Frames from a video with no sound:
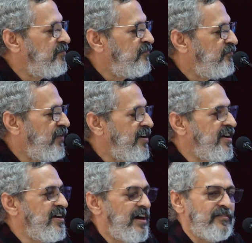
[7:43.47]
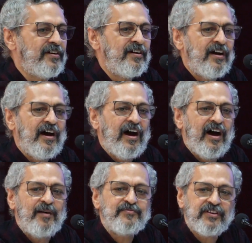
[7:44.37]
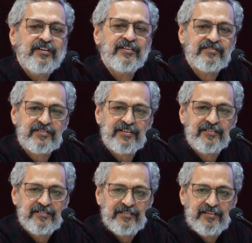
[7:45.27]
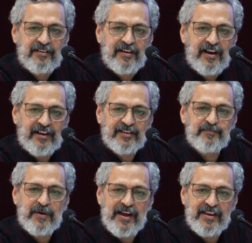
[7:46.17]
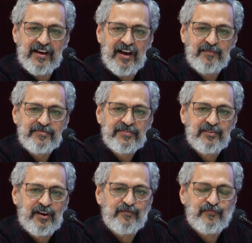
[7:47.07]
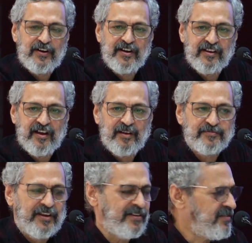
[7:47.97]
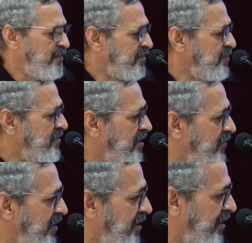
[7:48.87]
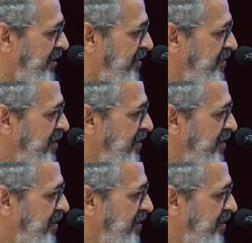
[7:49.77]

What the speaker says: funding our arms industry, either buying arms and funding arms. And symptoms are very clear.